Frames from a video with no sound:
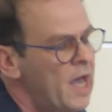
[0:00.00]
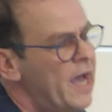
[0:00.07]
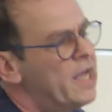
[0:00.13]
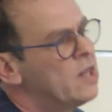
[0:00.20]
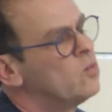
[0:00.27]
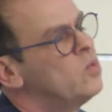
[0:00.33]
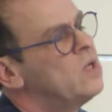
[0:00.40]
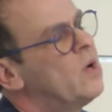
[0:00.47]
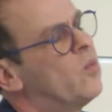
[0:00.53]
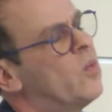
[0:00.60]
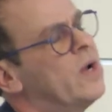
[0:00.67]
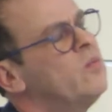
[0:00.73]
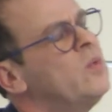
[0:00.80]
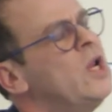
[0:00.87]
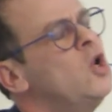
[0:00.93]
And
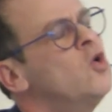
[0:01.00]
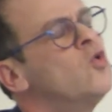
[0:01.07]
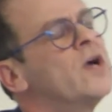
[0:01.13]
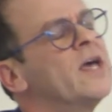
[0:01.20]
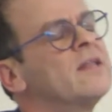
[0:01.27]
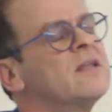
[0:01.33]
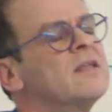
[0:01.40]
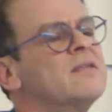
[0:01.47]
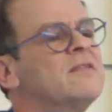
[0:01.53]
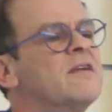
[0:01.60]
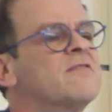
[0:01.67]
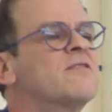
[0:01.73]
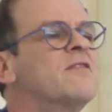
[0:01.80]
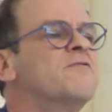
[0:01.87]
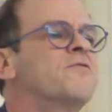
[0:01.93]
when we look at the
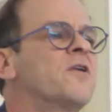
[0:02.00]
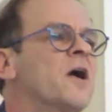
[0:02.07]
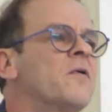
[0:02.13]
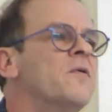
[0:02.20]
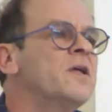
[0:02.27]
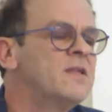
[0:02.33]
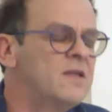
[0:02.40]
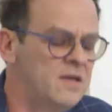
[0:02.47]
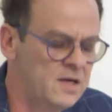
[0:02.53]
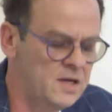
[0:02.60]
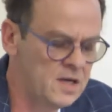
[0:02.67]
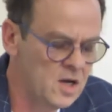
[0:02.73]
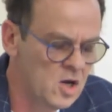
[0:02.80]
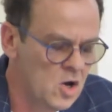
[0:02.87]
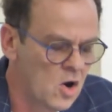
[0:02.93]

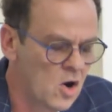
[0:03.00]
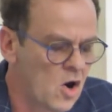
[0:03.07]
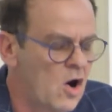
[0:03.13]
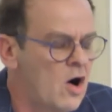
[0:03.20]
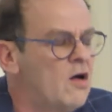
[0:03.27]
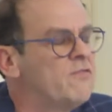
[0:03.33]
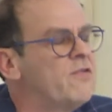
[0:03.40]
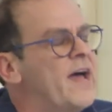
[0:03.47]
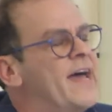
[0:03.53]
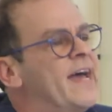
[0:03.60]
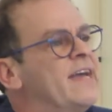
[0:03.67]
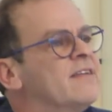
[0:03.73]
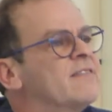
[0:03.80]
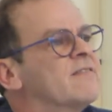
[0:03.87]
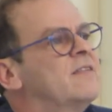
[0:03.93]
severity of
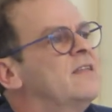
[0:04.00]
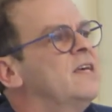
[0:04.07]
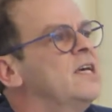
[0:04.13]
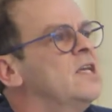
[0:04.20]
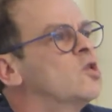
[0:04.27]
ASD in